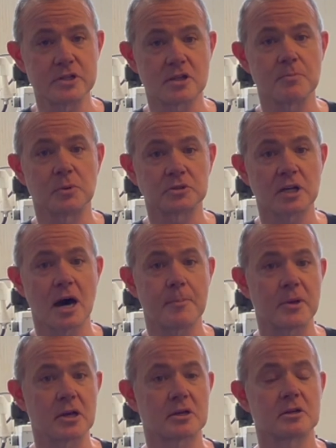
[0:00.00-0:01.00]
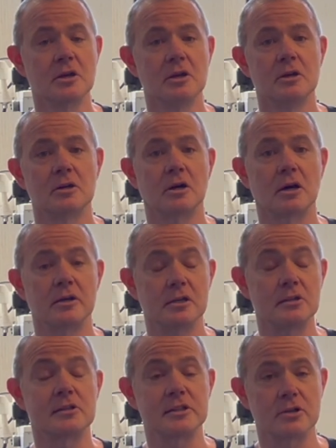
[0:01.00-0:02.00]
simple topic uh,
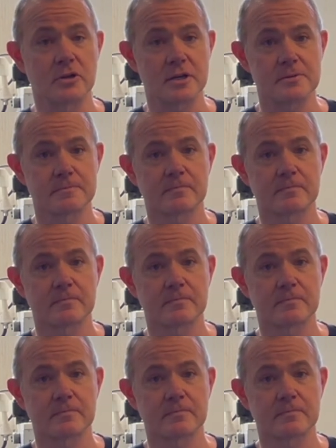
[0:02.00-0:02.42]
in theory.